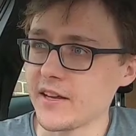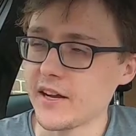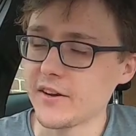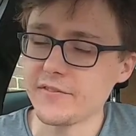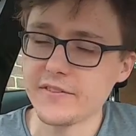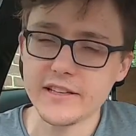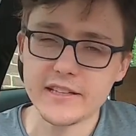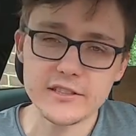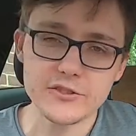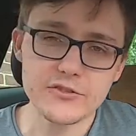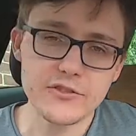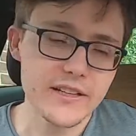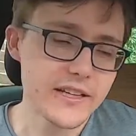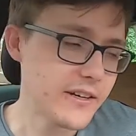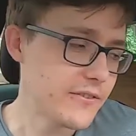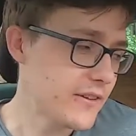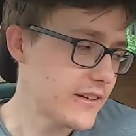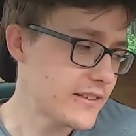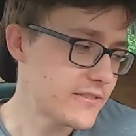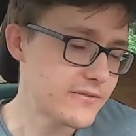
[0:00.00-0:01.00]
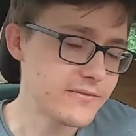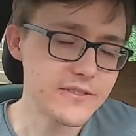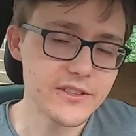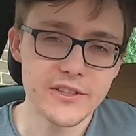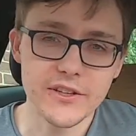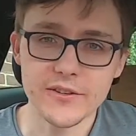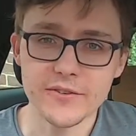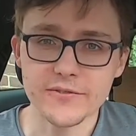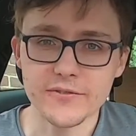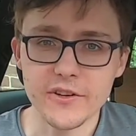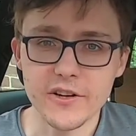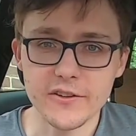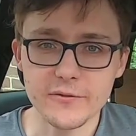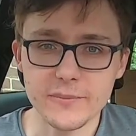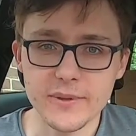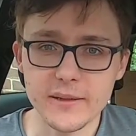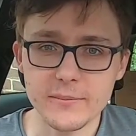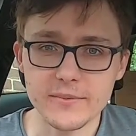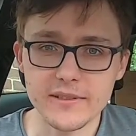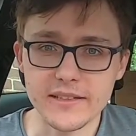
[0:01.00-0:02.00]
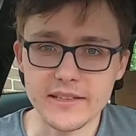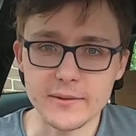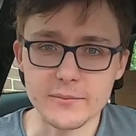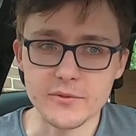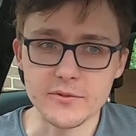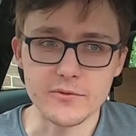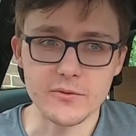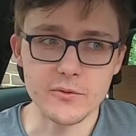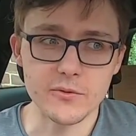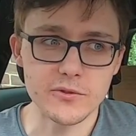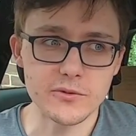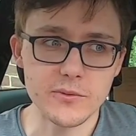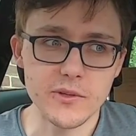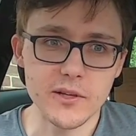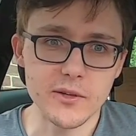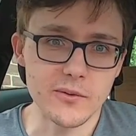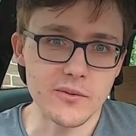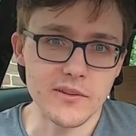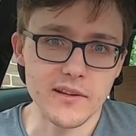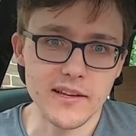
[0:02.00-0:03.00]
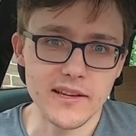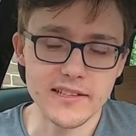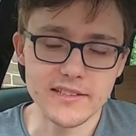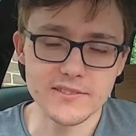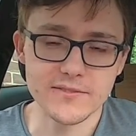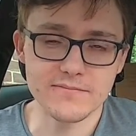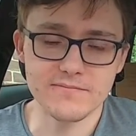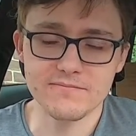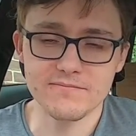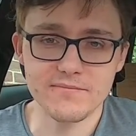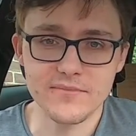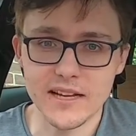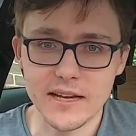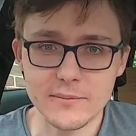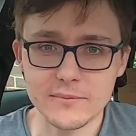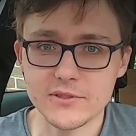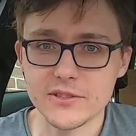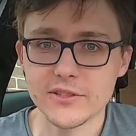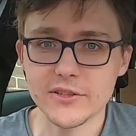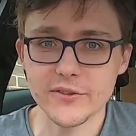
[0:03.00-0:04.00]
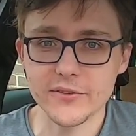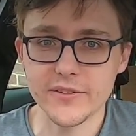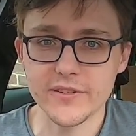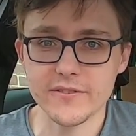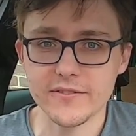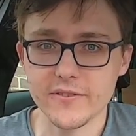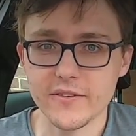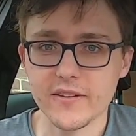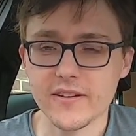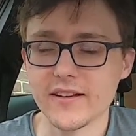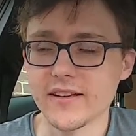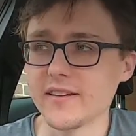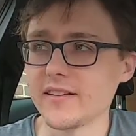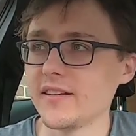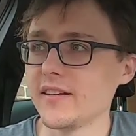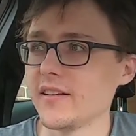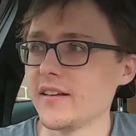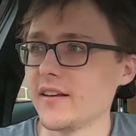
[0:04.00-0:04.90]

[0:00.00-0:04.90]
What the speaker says: I think it's great. I've had, you know, 5 people in here before as well. It's absolutely fine.